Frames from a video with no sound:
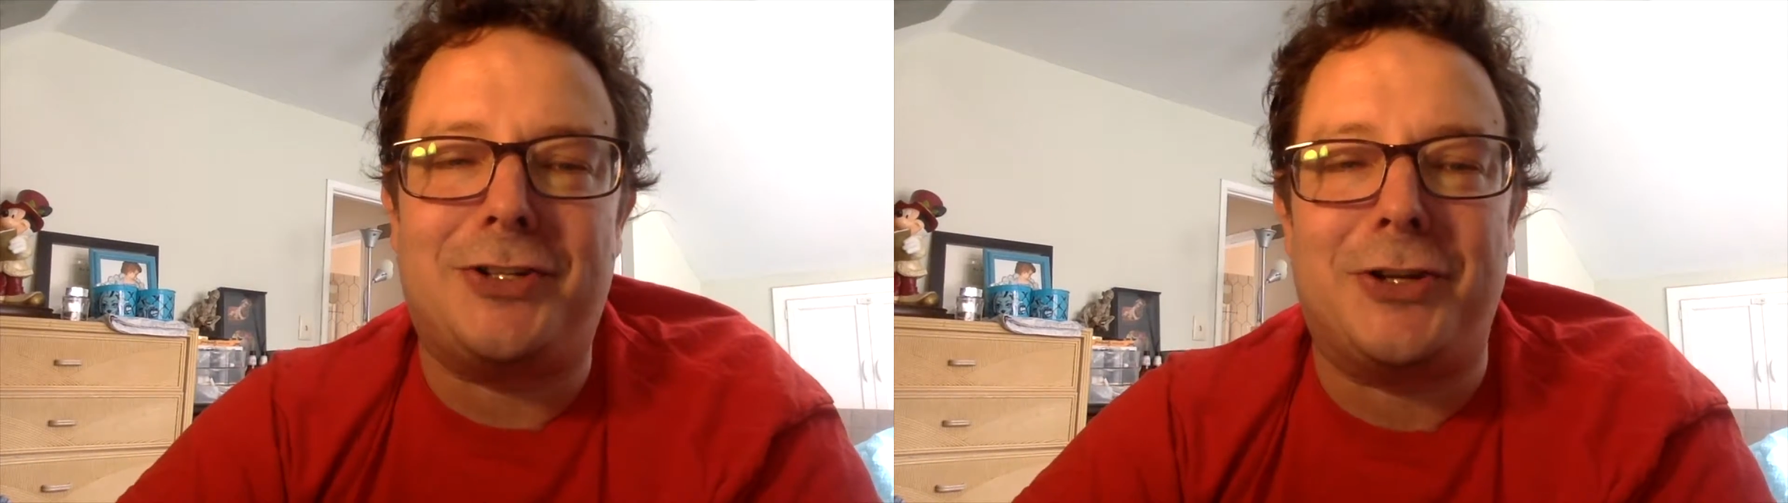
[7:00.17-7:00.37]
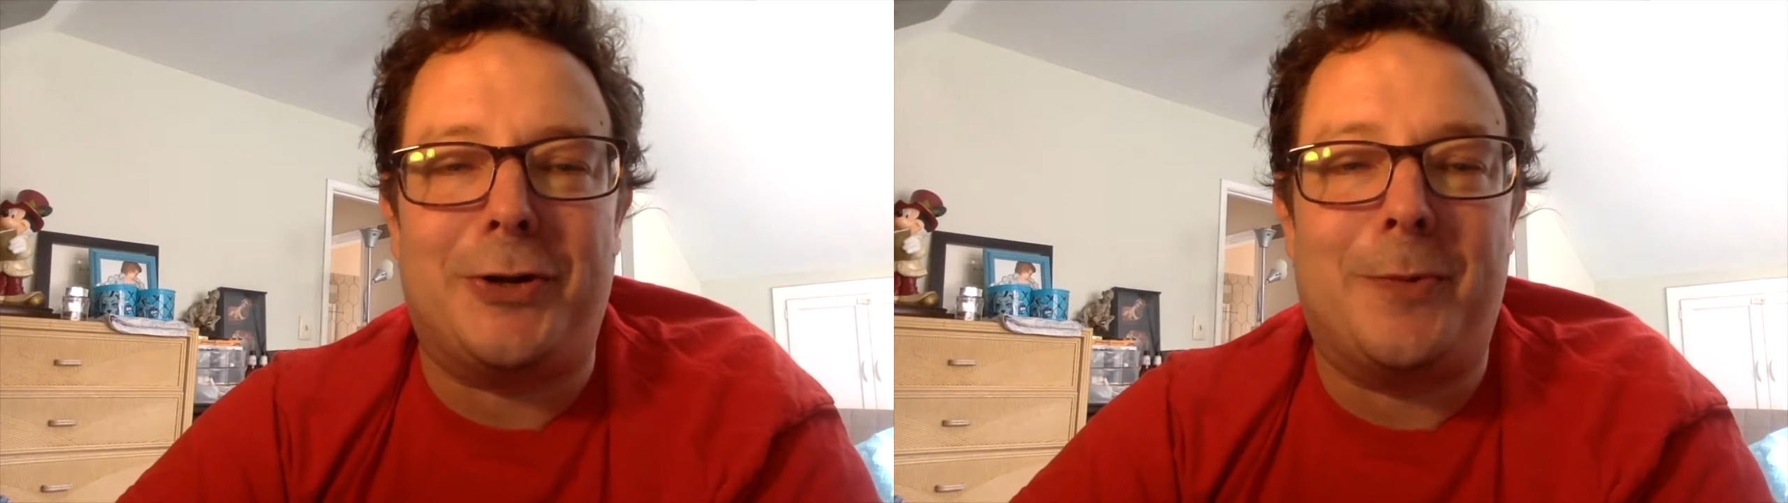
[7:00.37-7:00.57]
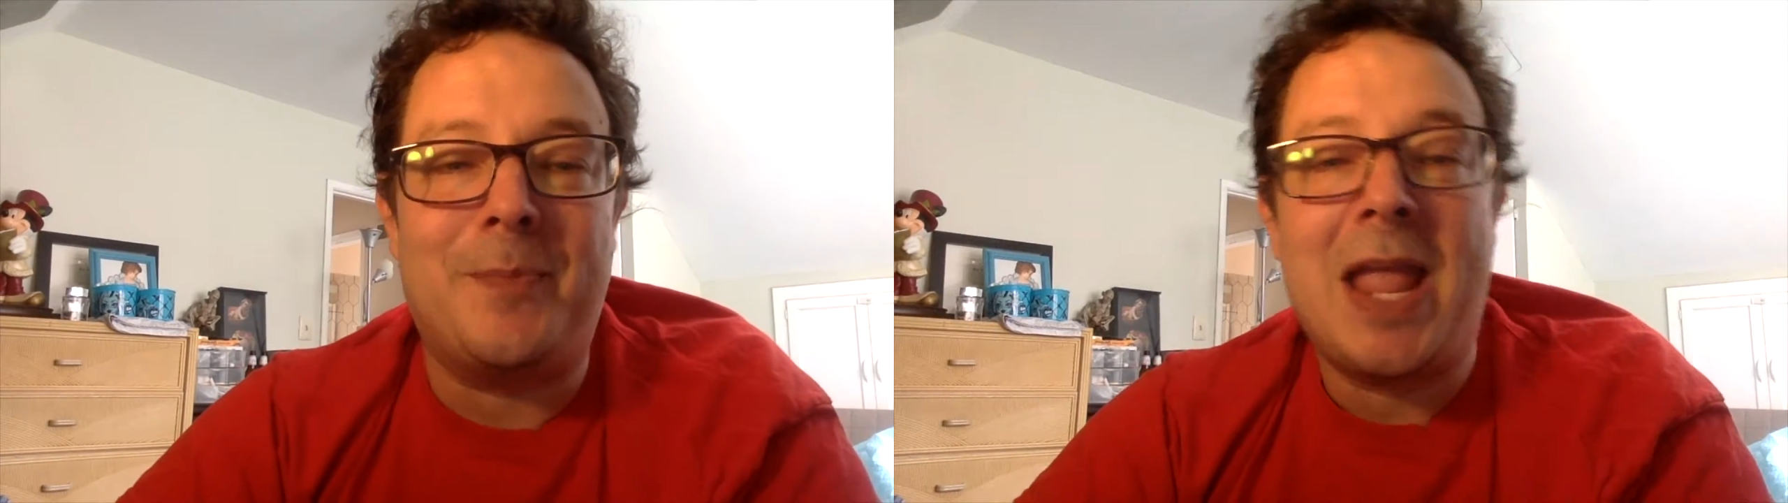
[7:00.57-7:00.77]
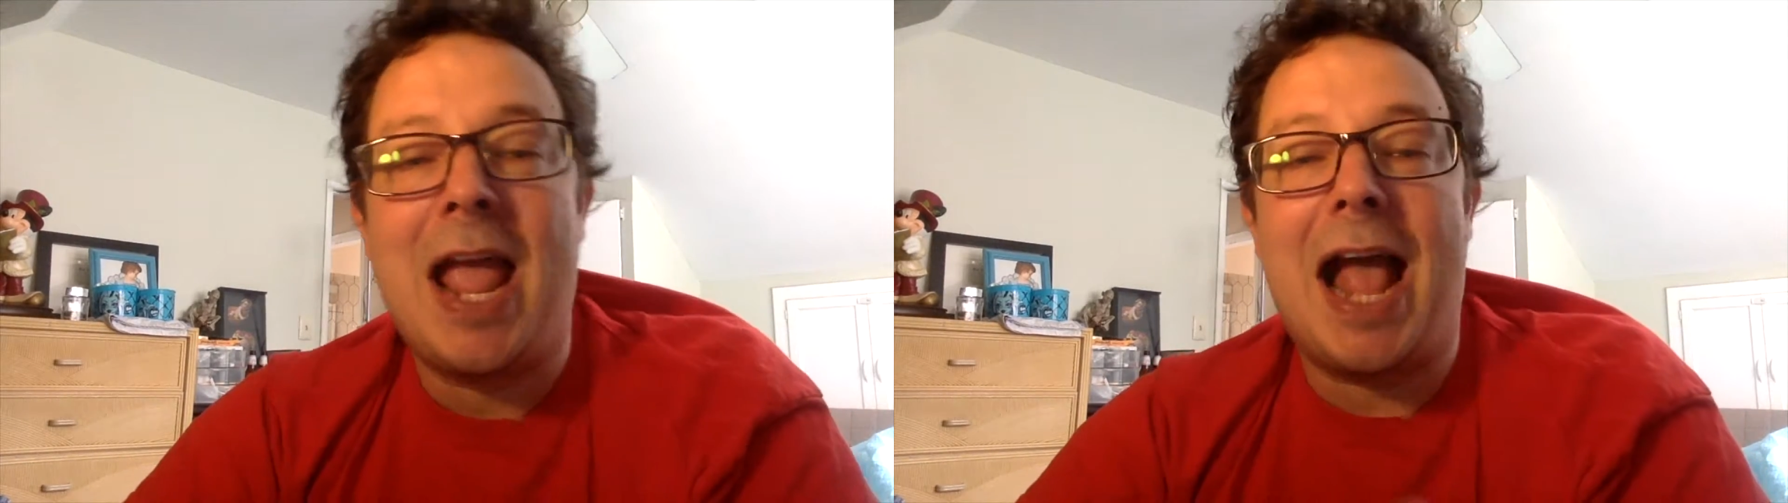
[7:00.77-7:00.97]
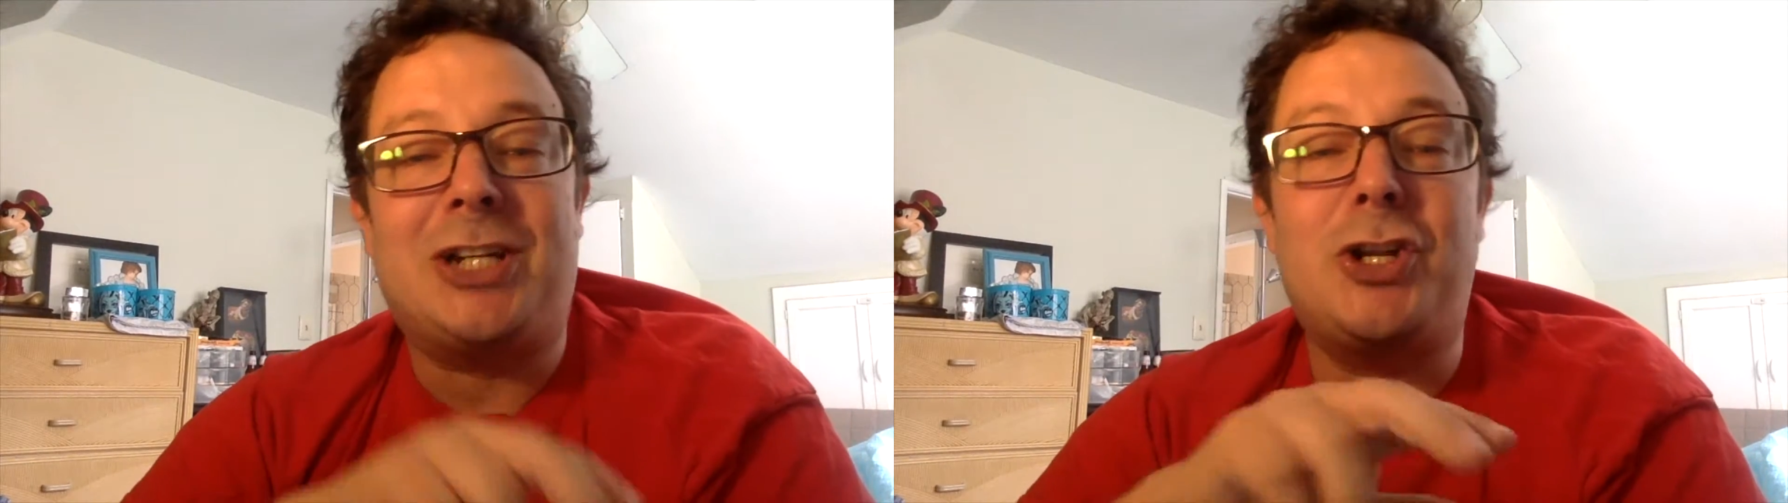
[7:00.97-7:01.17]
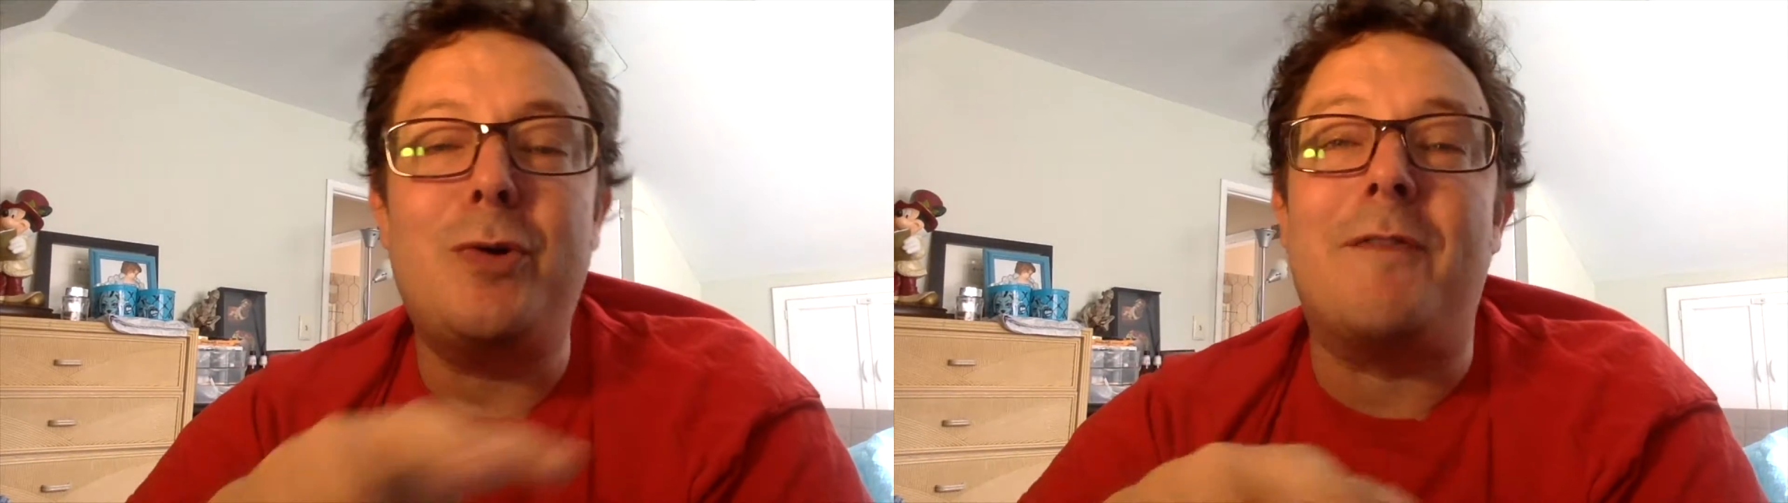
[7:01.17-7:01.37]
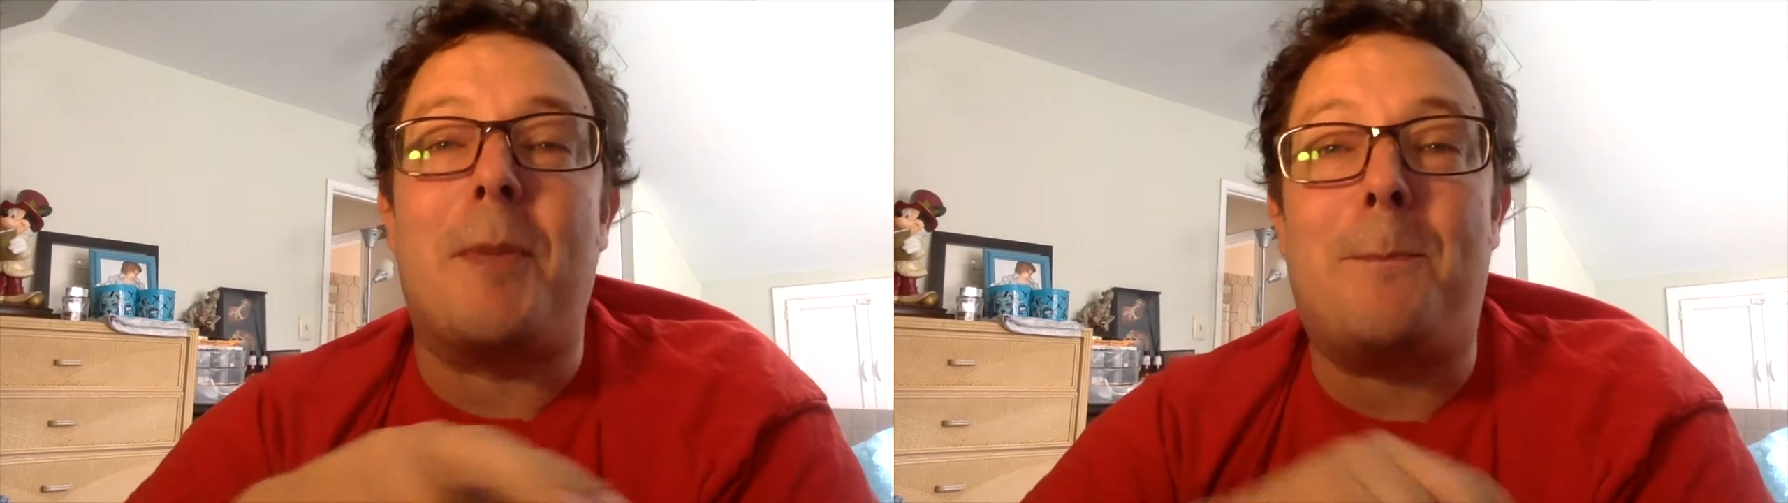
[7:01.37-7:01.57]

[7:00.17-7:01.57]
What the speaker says: do. And 2 of the